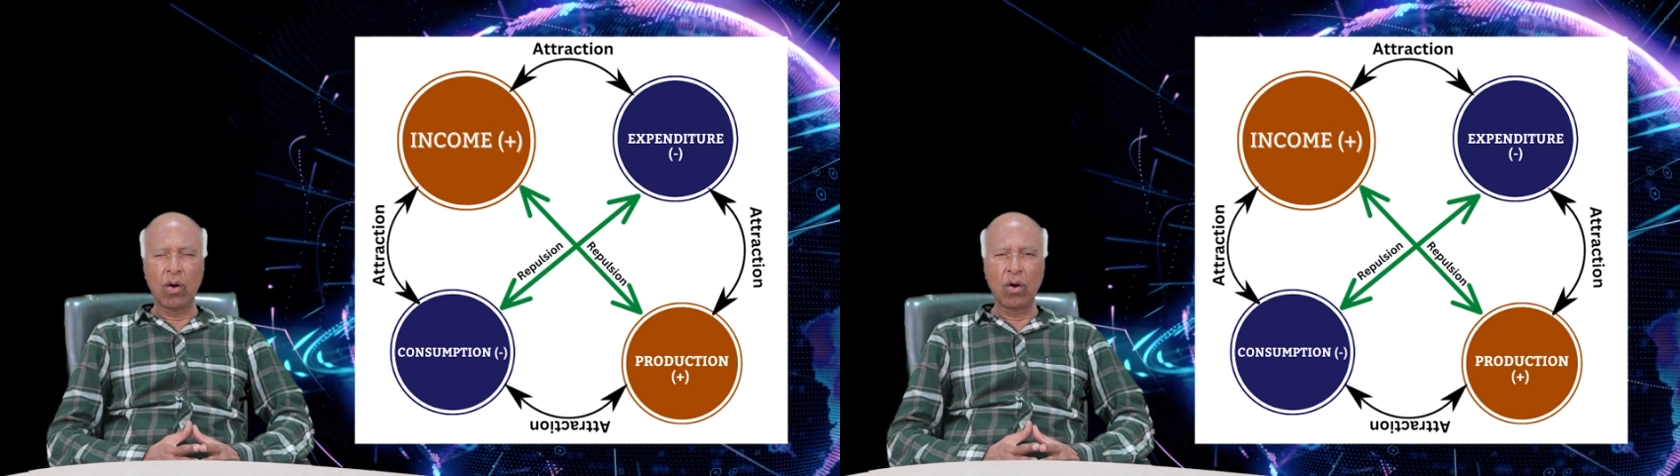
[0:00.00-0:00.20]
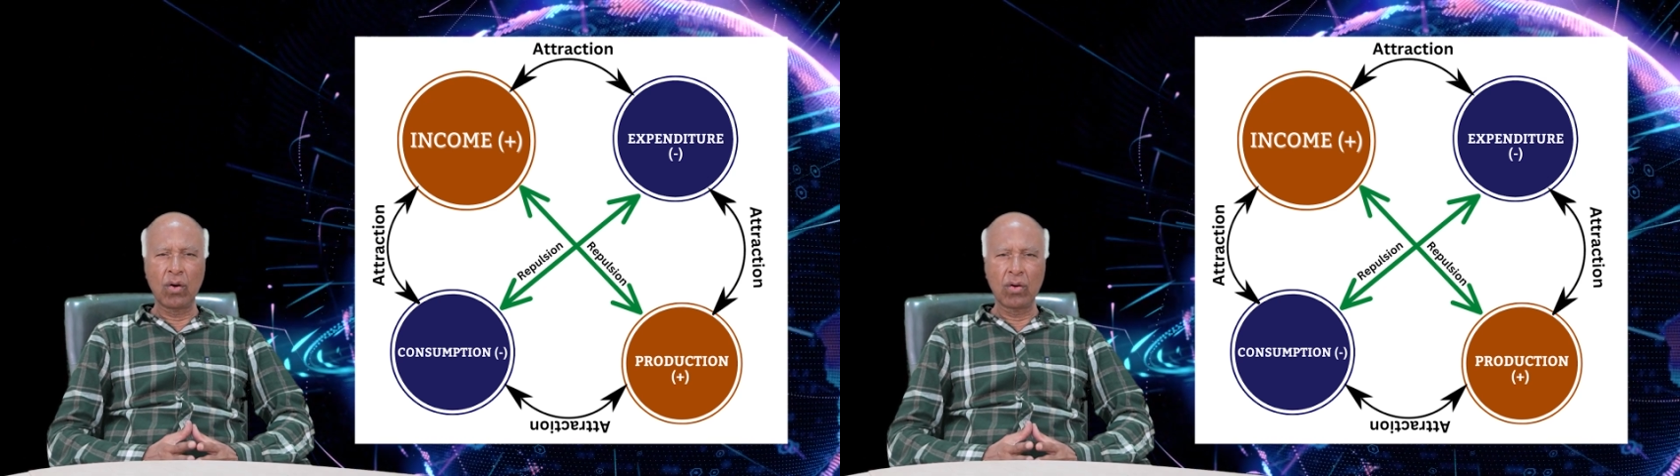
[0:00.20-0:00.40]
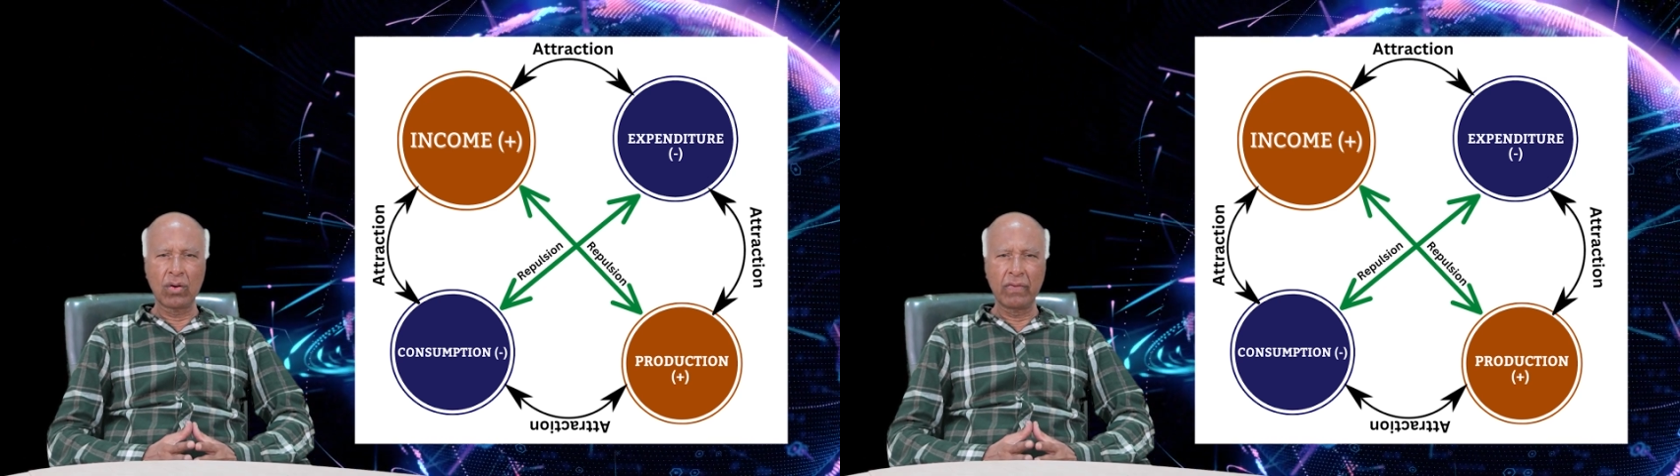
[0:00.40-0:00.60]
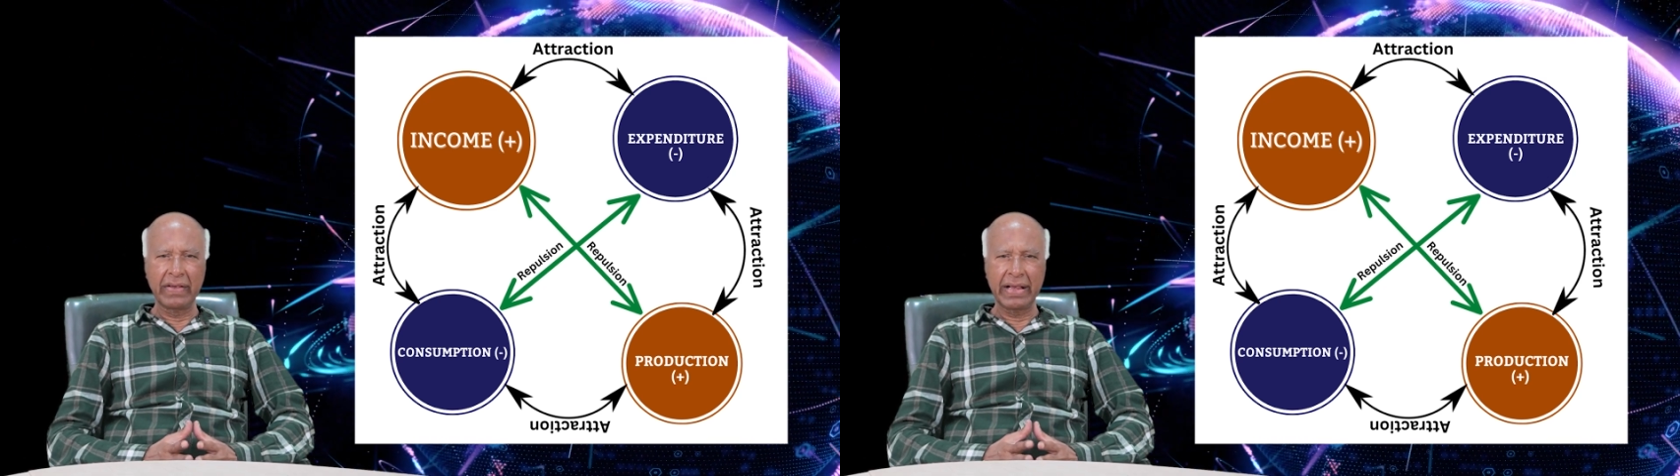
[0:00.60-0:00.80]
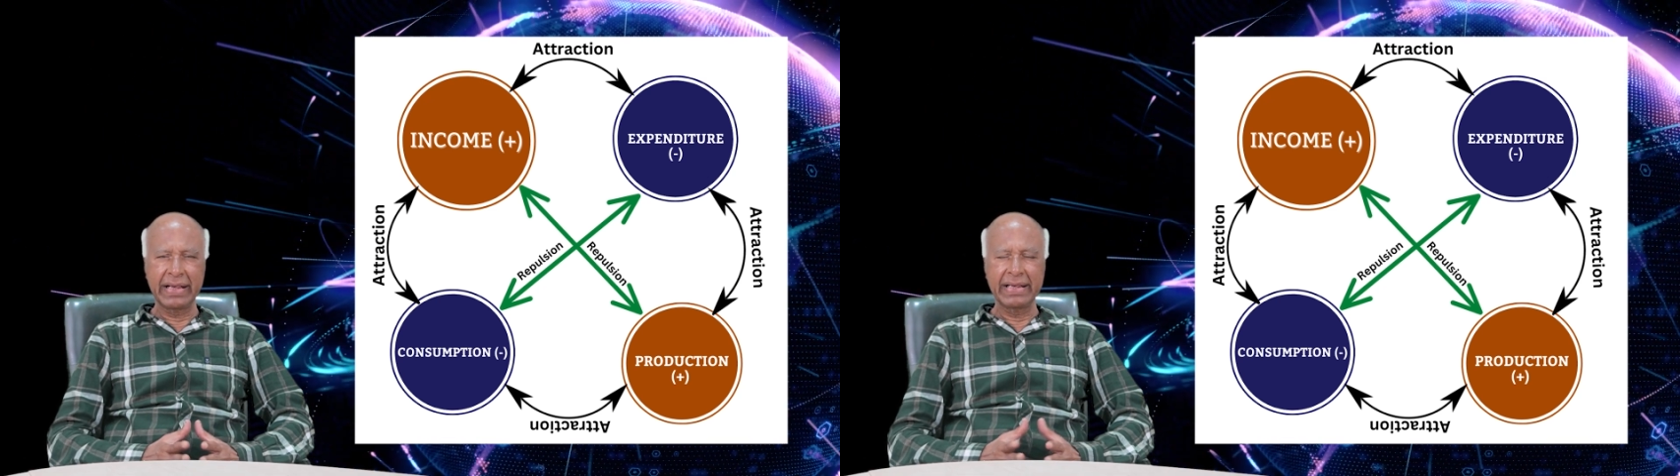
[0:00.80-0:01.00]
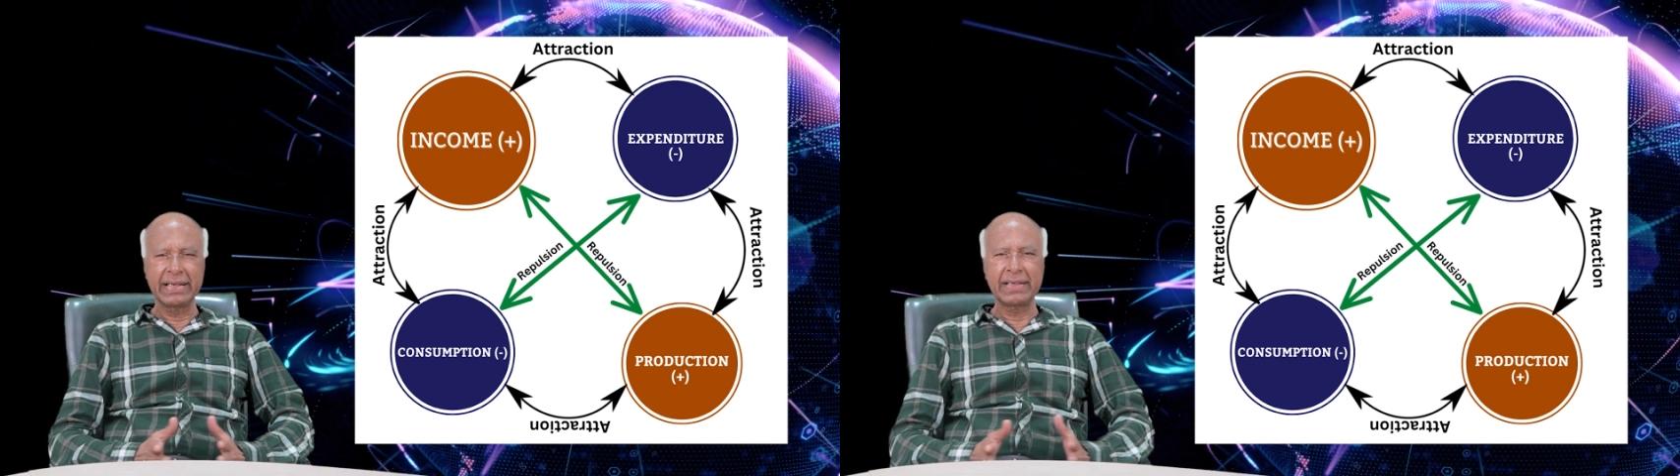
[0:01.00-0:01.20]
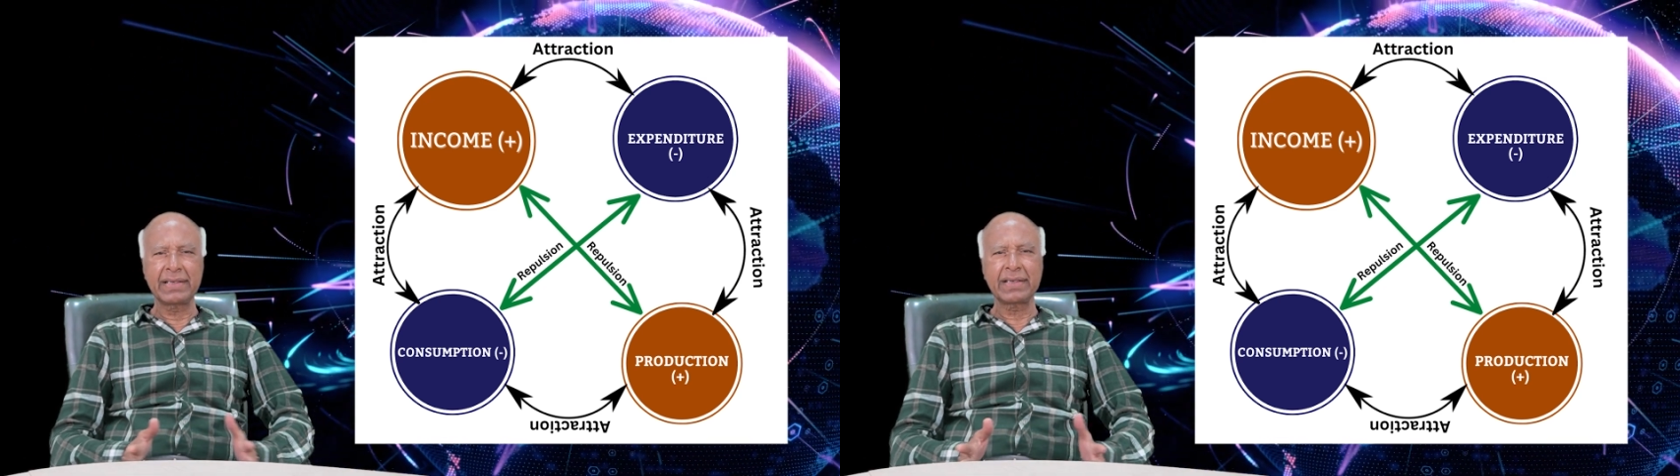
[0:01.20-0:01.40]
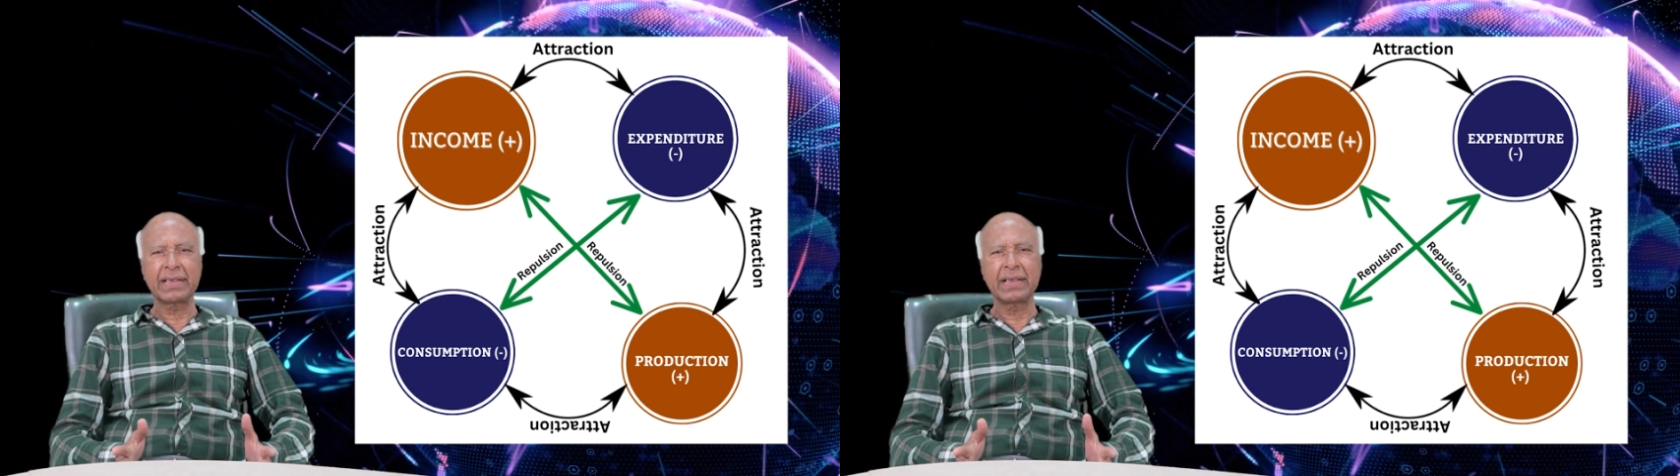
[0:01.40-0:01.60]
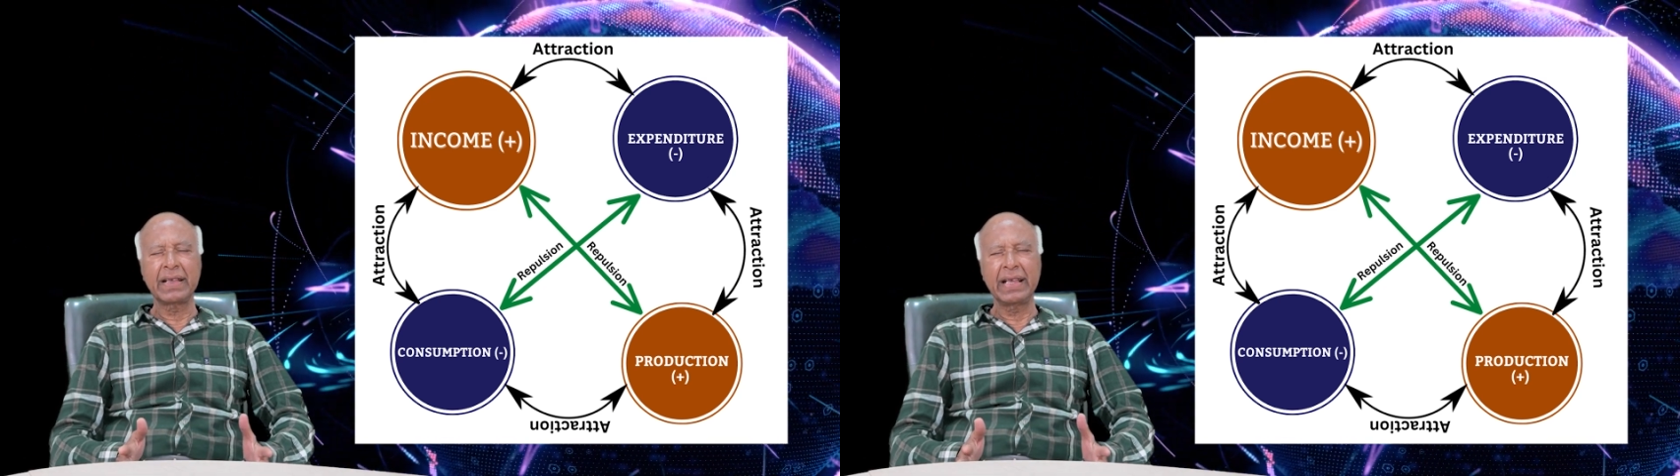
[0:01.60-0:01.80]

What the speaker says: always